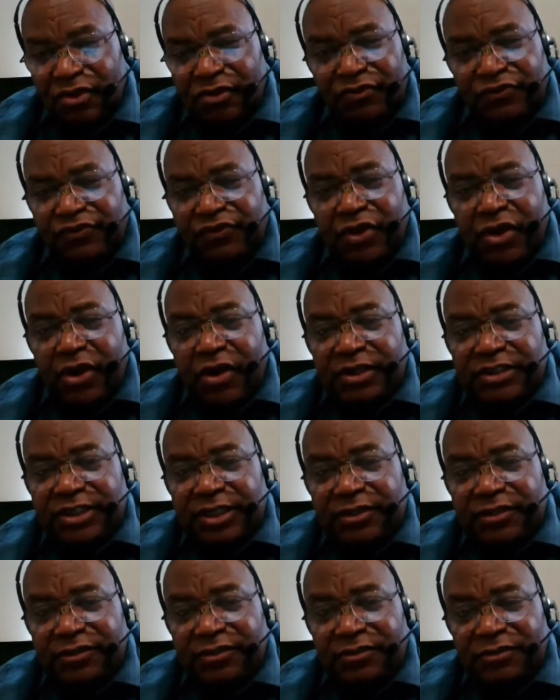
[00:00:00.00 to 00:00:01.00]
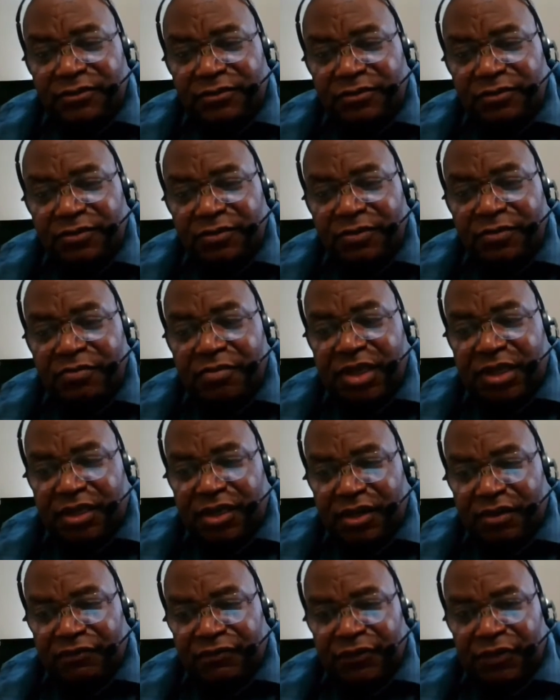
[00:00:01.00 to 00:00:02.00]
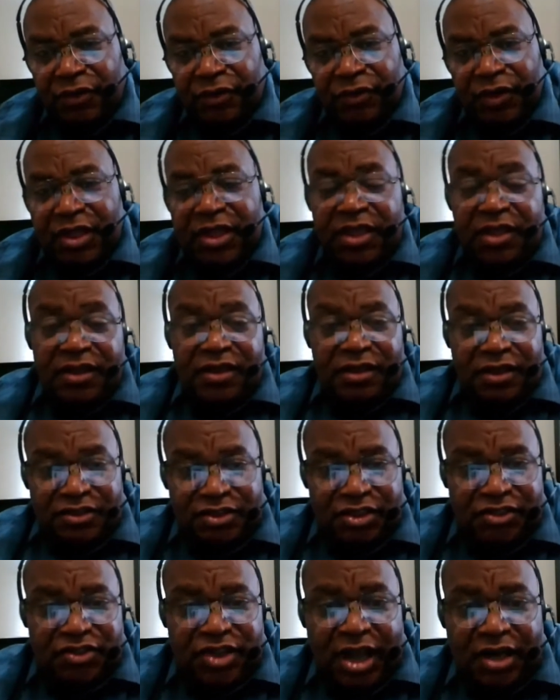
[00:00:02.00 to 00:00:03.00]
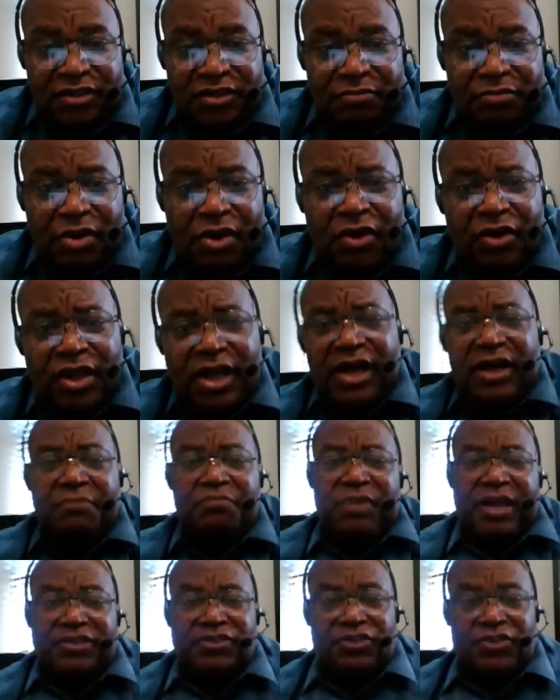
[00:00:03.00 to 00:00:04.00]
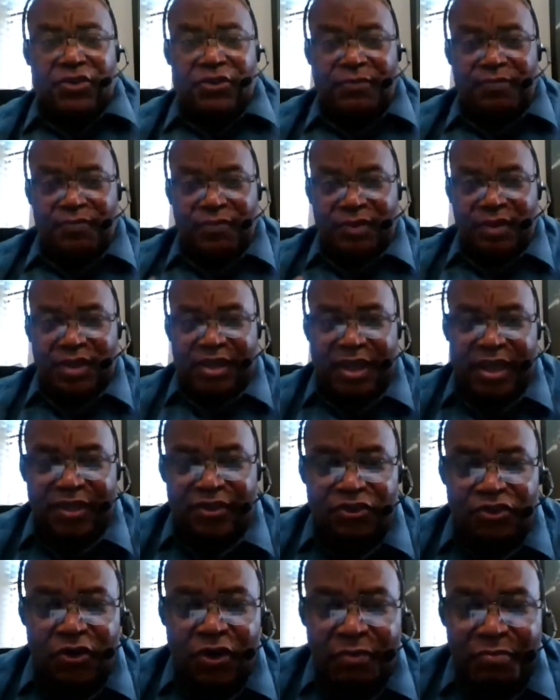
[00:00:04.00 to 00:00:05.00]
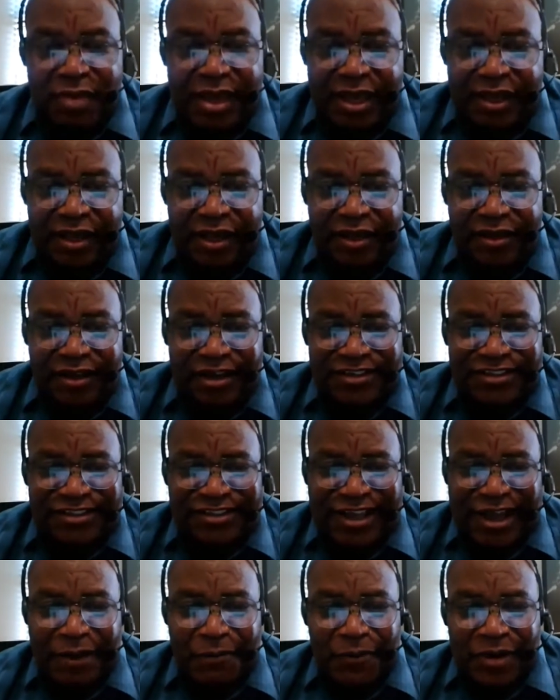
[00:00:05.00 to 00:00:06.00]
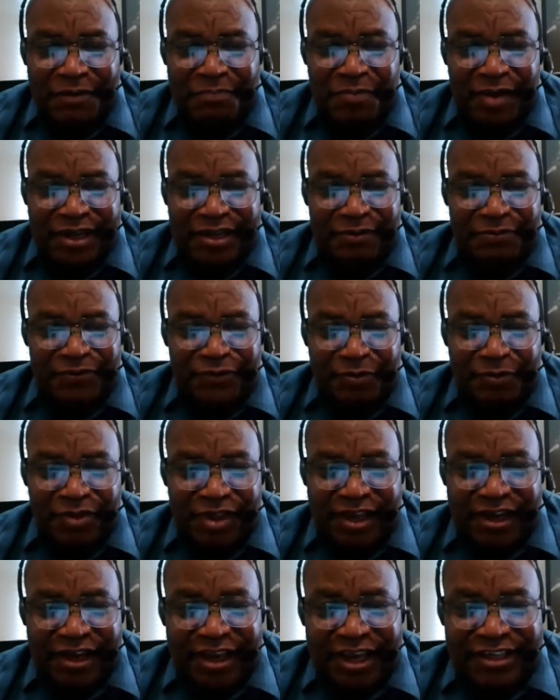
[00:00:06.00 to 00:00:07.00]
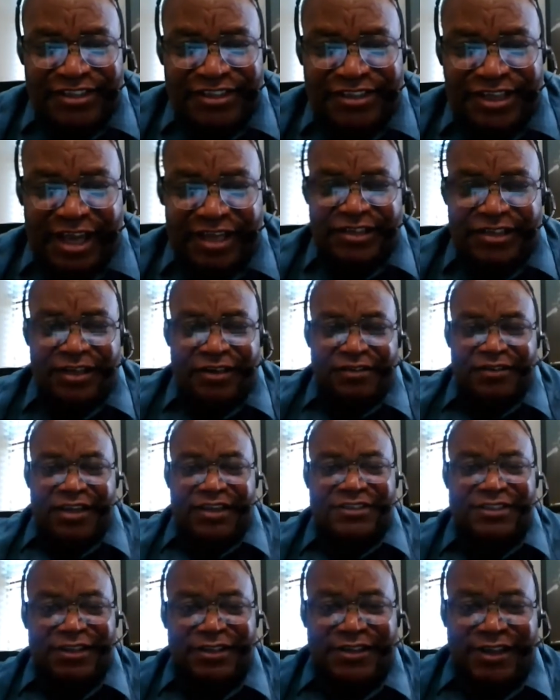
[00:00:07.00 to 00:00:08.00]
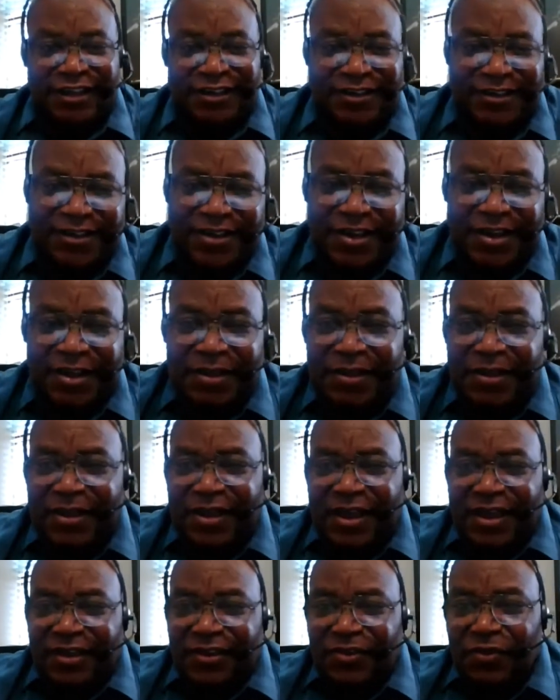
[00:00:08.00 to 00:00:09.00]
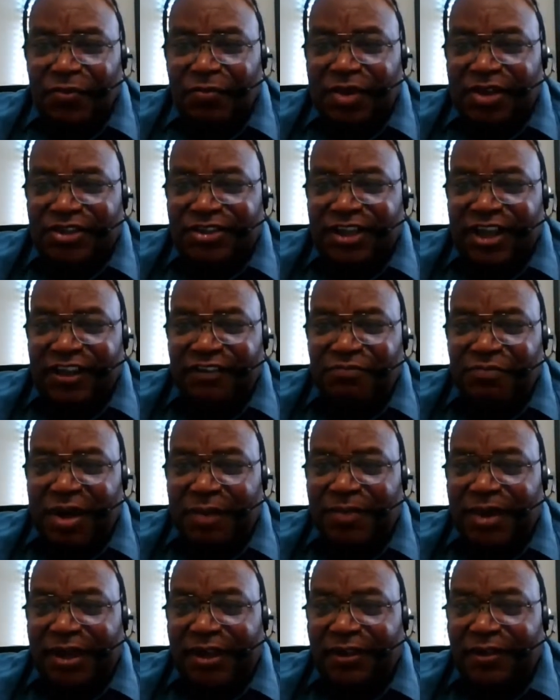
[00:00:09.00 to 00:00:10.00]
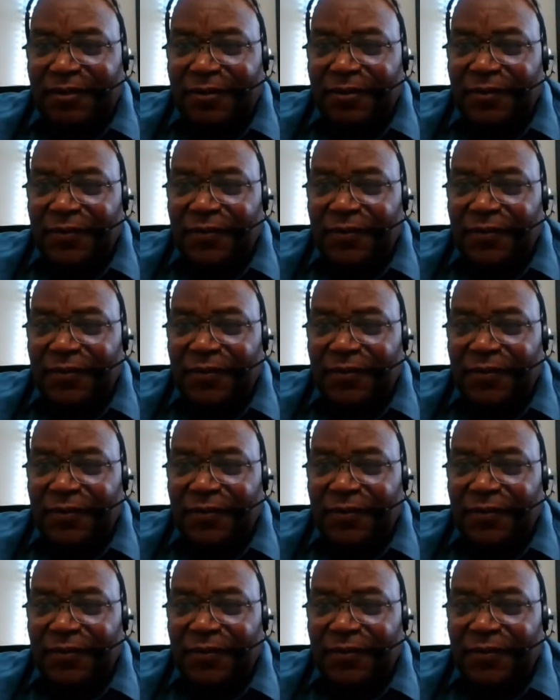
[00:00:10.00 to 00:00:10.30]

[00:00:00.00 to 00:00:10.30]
Don't flaunt it. Be careful. This is Dr. Maul. God bless you. Hey, join me again next time. We'll pick up from there. Exciting, isn't it? You be safe. Bye-bye.